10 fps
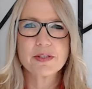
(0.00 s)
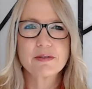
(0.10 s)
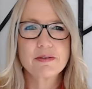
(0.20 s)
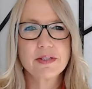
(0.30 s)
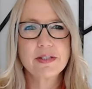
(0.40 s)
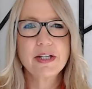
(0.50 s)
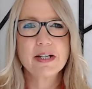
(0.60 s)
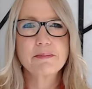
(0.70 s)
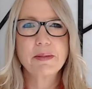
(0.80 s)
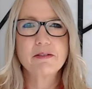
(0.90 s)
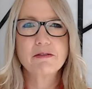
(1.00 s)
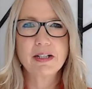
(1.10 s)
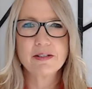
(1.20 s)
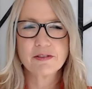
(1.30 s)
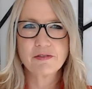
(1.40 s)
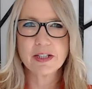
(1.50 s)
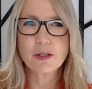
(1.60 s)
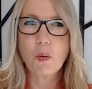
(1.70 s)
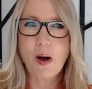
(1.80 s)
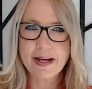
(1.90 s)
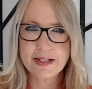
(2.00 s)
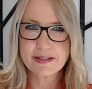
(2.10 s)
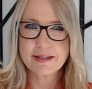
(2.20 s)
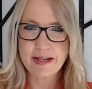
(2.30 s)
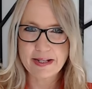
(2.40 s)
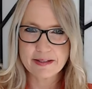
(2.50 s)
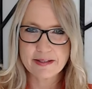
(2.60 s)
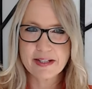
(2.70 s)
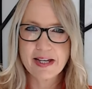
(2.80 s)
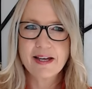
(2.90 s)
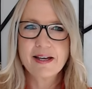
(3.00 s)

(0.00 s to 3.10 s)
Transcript: and Cindy has been relatively quiet since.